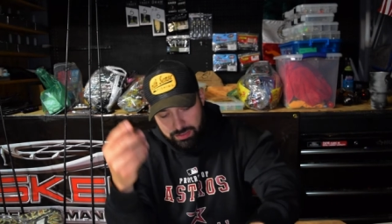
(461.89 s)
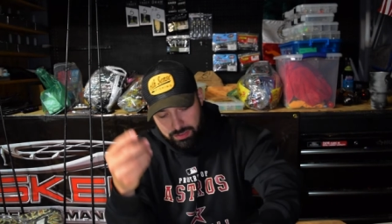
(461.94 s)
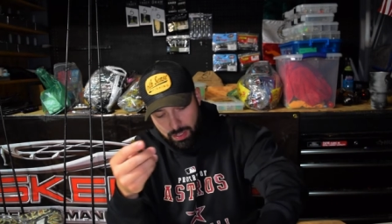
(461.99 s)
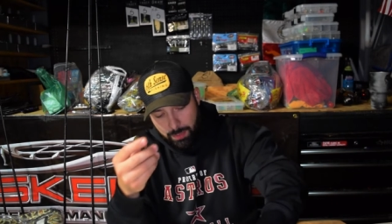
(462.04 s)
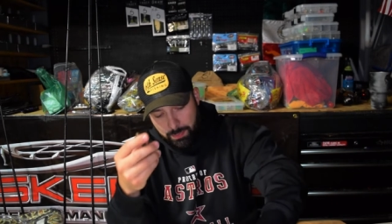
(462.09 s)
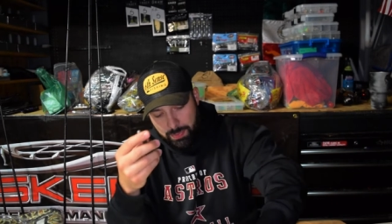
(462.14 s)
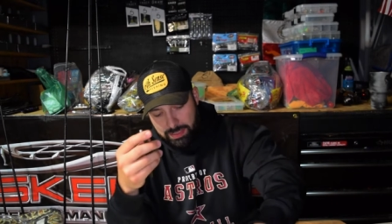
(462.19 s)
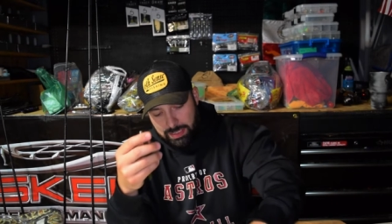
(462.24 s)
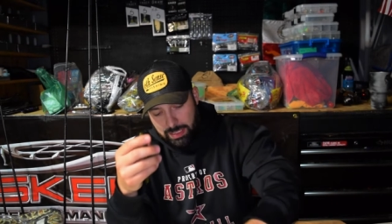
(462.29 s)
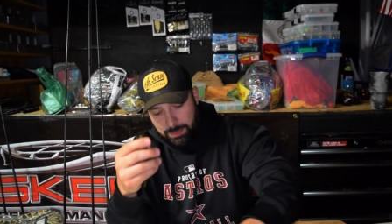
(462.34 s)
So I
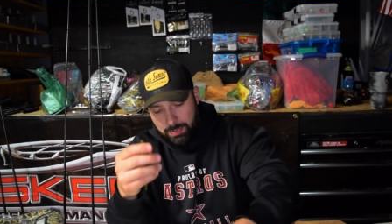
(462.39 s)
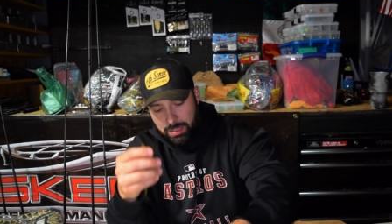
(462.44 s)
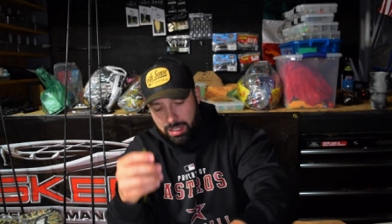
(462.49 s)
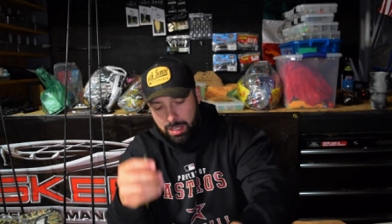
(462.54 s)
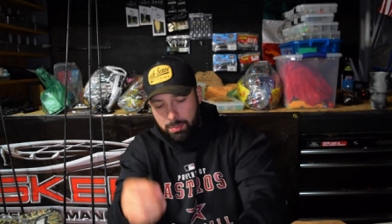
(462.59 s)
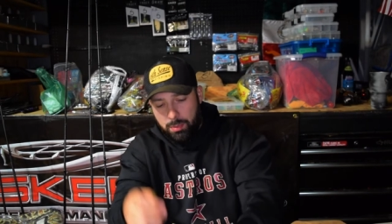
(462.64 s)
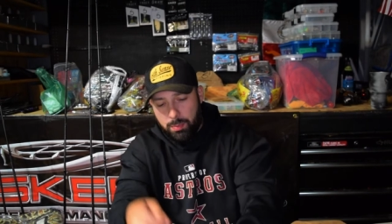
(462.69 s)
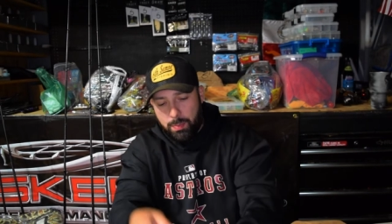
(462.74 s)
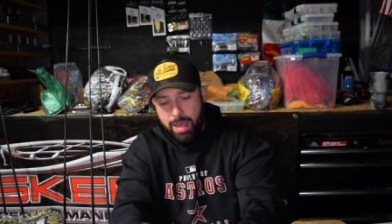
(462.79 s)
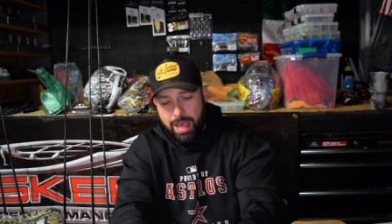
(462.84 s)
picked up a
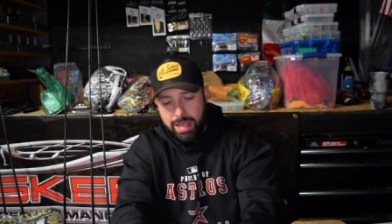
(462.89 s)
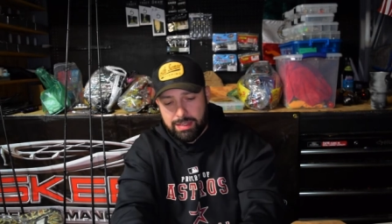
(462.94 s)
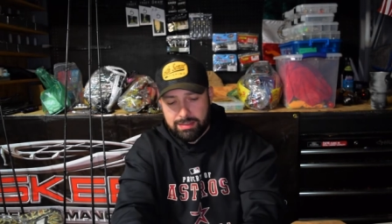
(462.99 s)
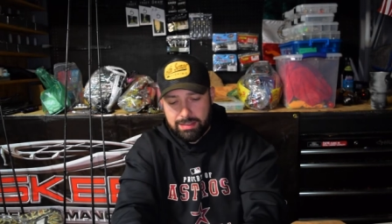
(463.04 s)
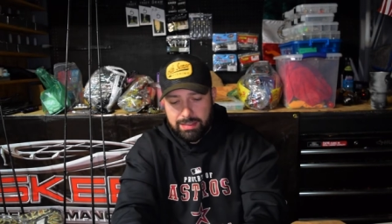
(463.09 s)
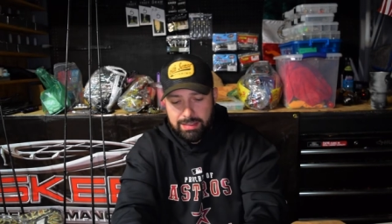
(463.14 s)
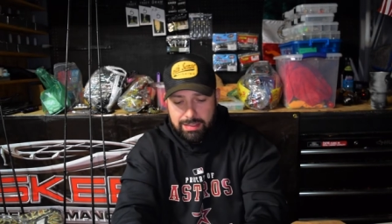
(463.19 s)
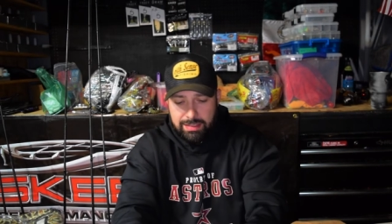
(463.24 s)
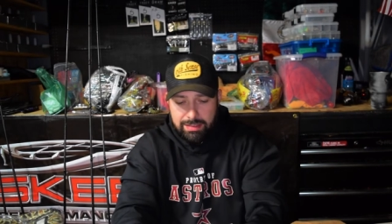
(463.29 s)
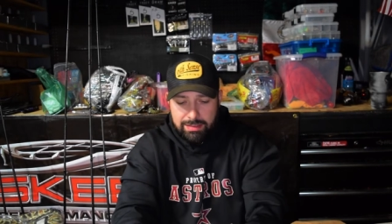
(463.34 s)
couple bags of
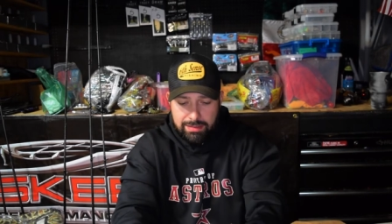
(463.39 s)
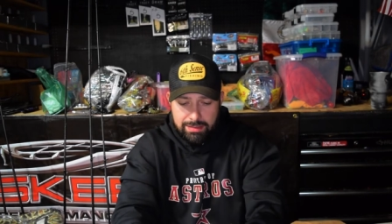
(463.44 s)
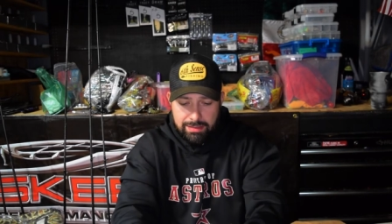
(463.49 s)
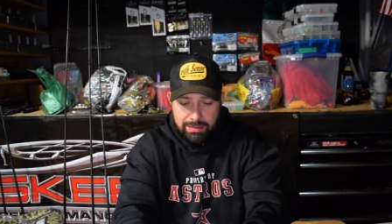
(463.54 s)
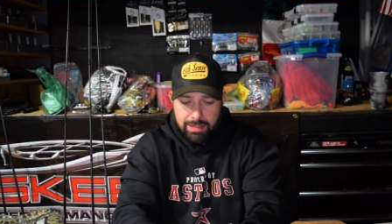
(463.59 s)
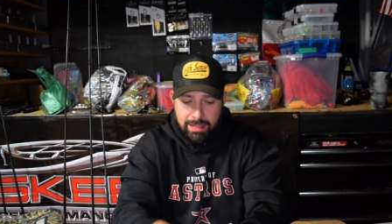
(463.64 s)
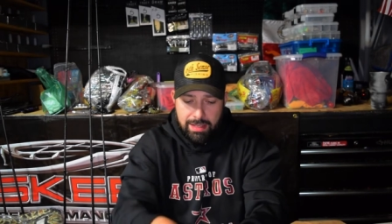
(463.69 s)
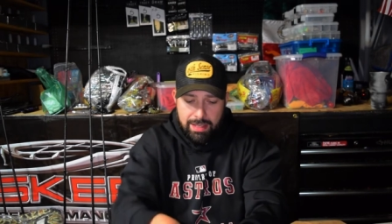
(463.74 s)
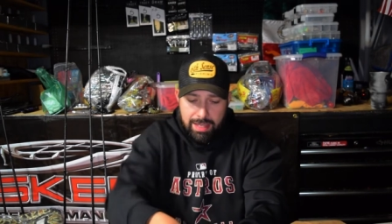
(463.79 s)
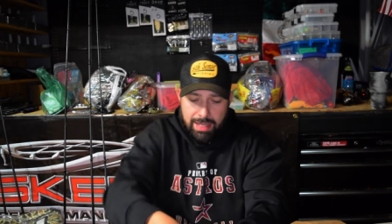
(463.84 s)
these
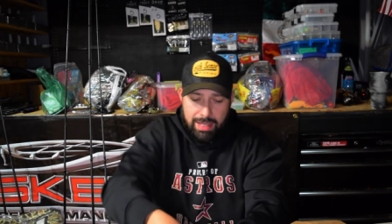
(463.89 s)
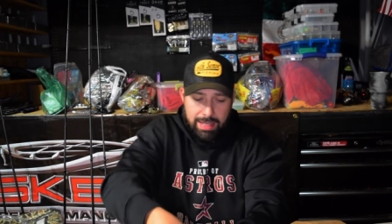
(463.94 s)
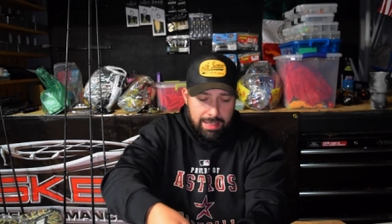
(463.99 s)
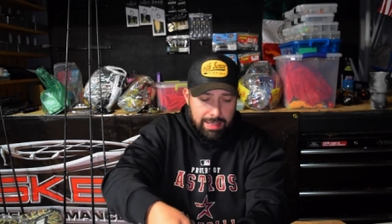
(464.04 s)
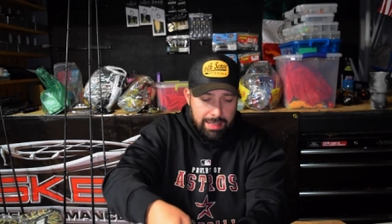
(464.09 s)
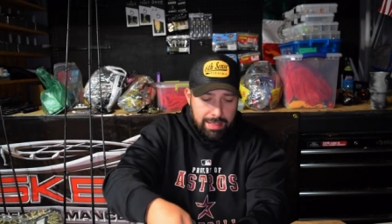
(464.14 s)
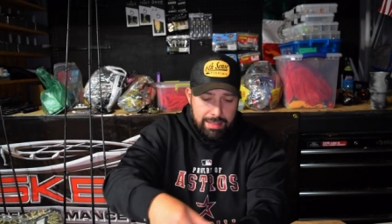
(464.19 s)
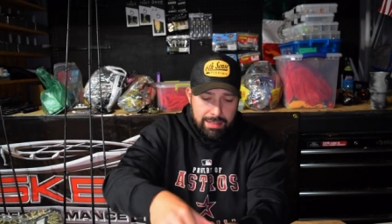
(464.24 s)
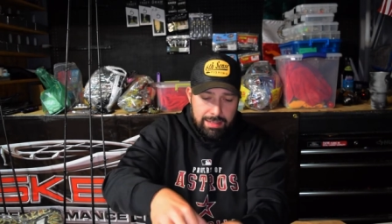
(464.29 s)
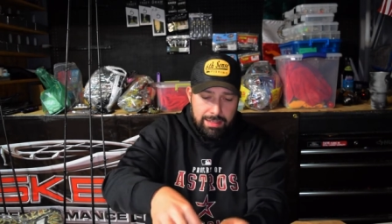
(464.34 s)

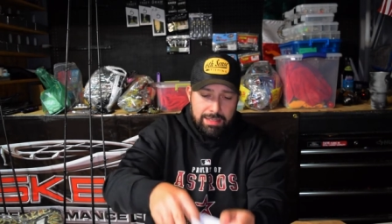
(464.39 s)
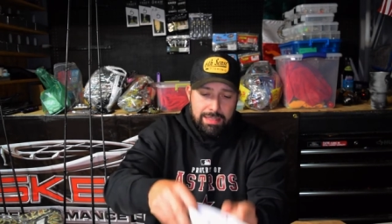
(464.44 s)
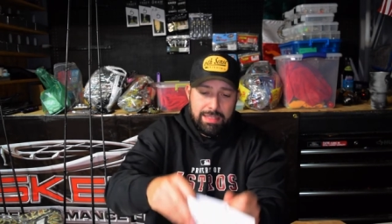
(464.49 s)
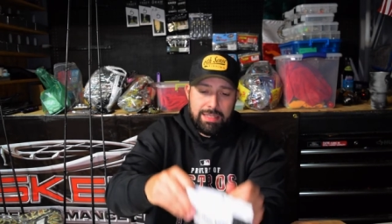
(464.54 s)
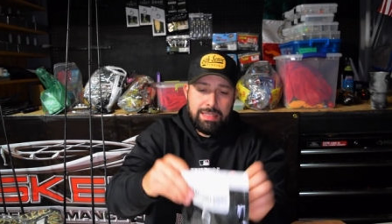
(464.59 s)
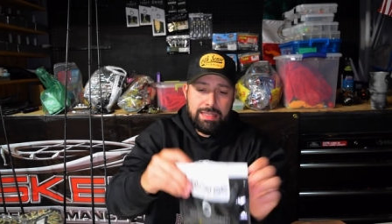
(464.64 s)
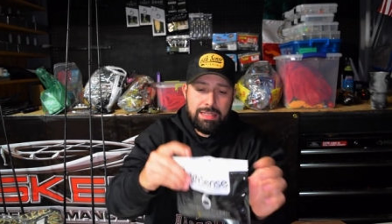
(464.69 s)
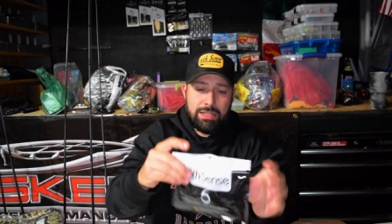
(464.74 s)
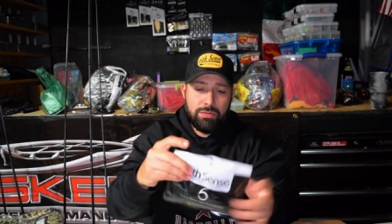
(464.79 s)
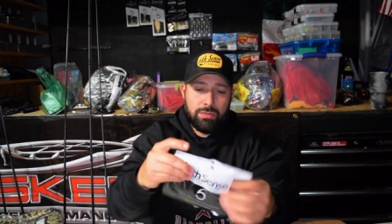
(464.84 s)
and the
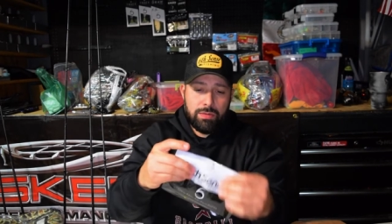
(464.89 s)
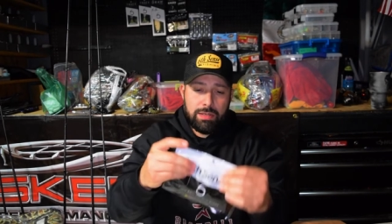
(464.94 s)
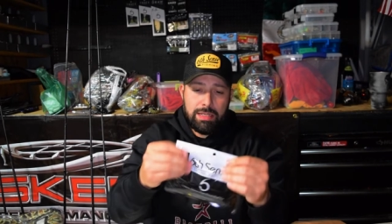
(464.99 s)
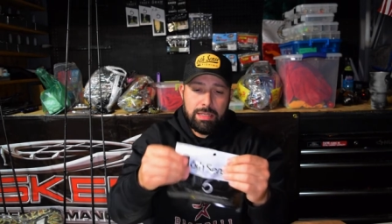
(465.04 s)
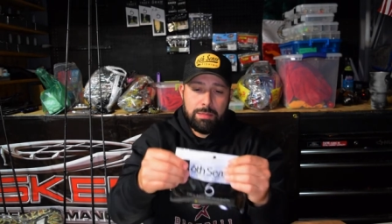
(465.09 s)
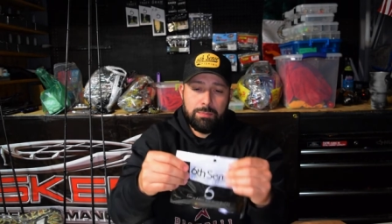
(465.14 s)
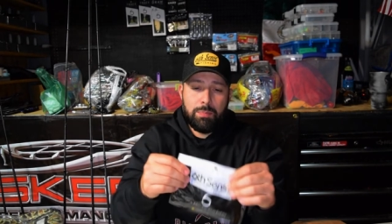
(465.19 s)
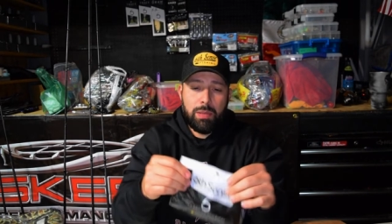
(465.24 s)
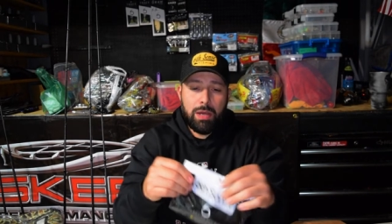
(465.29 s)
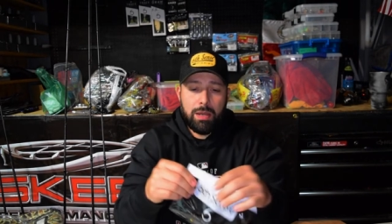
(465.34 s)

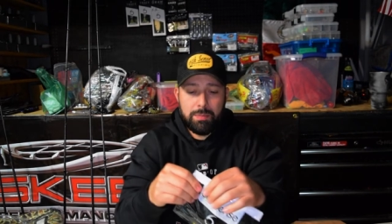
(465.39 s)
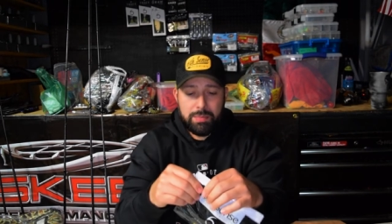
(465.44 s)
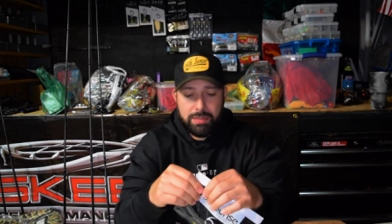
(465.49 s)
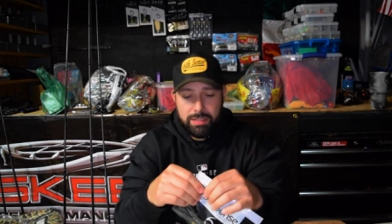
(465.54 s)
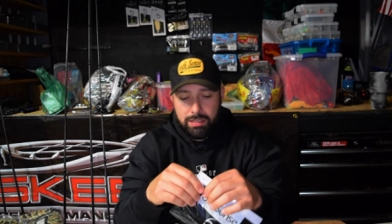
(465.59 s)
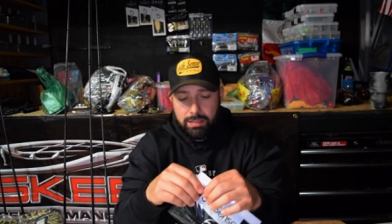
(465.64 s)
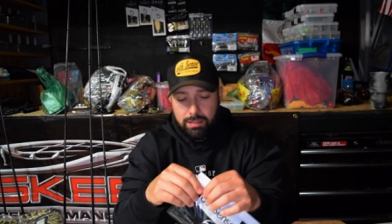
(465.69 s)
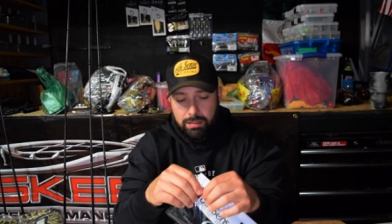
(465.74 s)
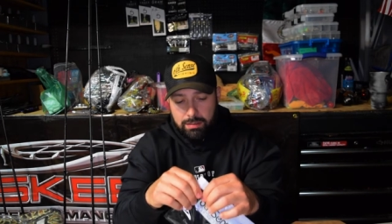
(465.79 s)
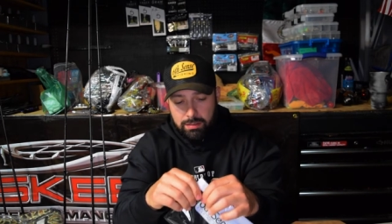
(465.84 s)
green
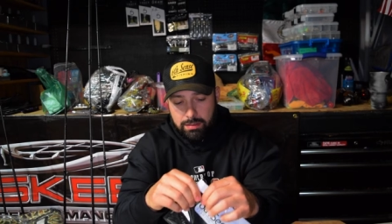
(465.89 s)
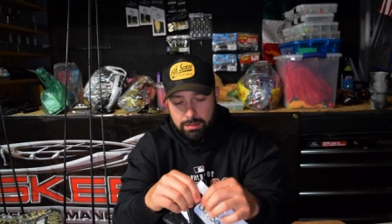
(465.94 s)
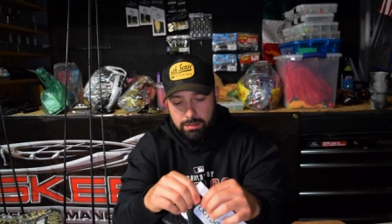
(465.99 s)
pumpkin.